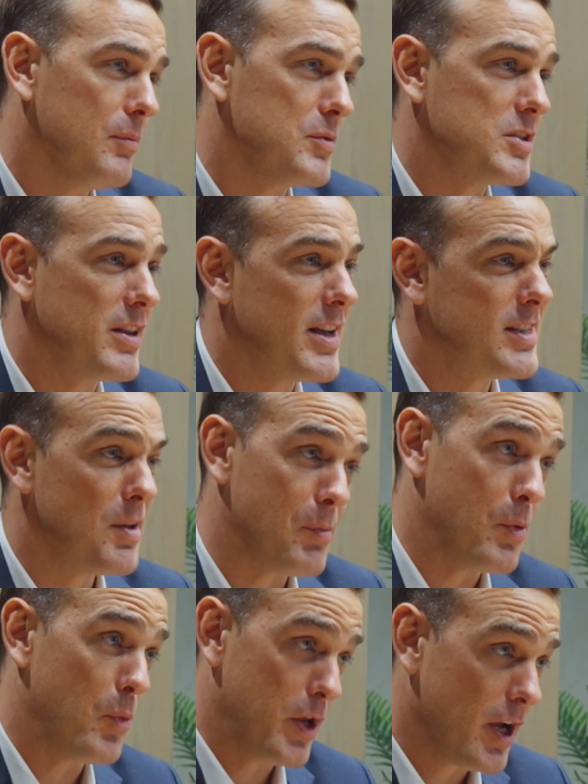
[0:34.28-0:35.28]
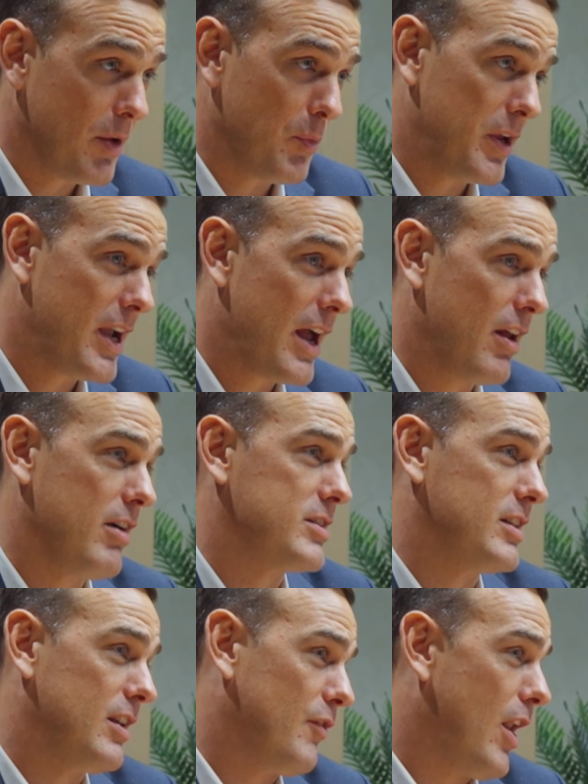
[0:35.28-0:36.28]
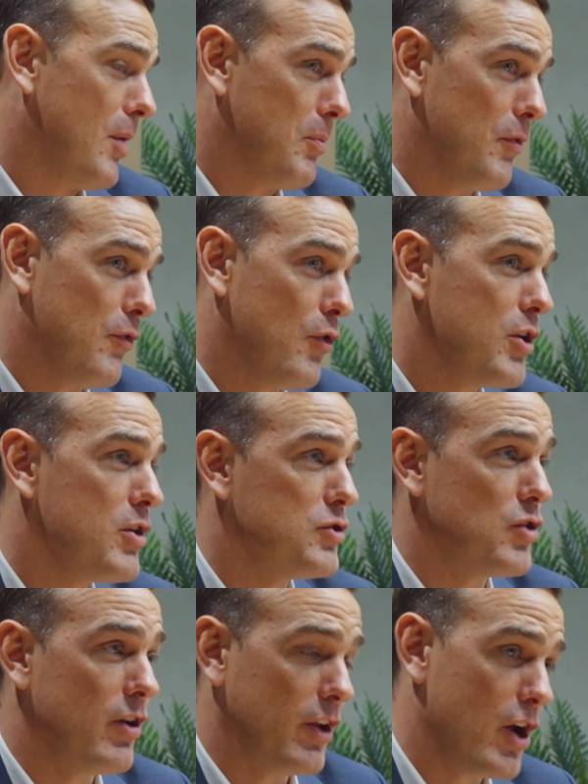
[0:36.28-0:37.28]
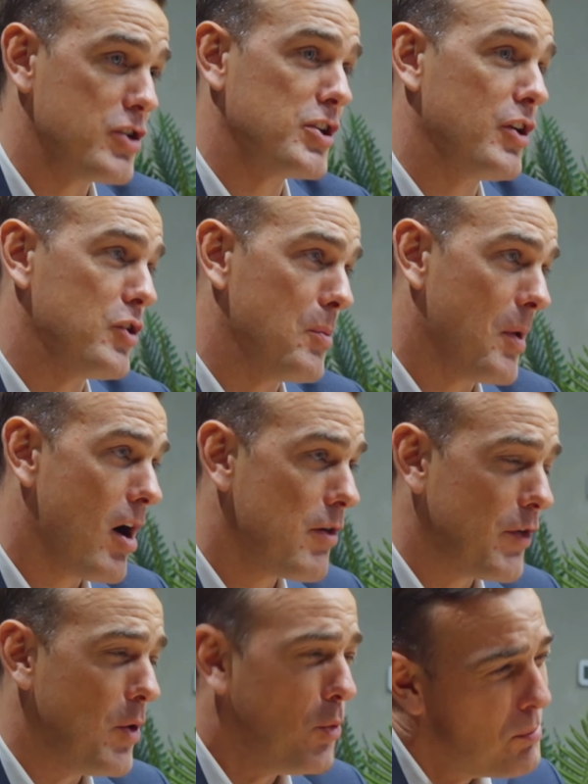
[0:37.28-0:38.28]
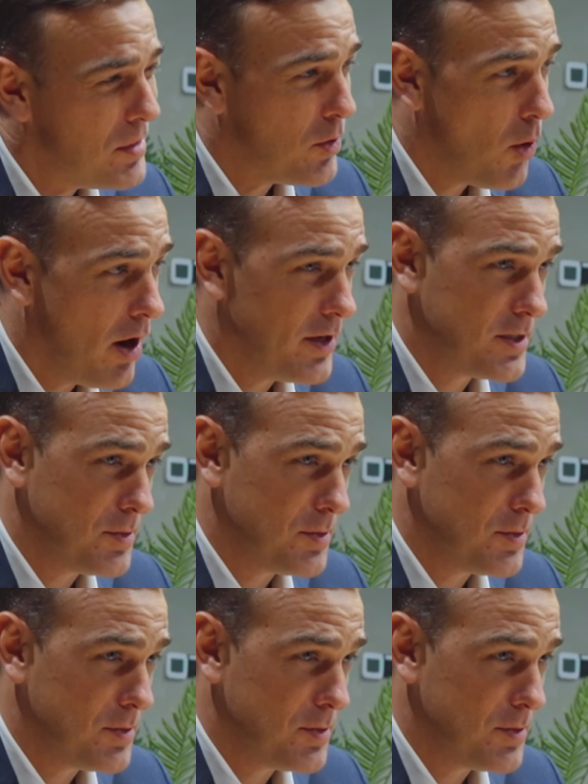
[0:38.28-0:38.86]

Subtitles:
So that's something we can ask the developer for you and try and negotiate on your behalf. It would be quite a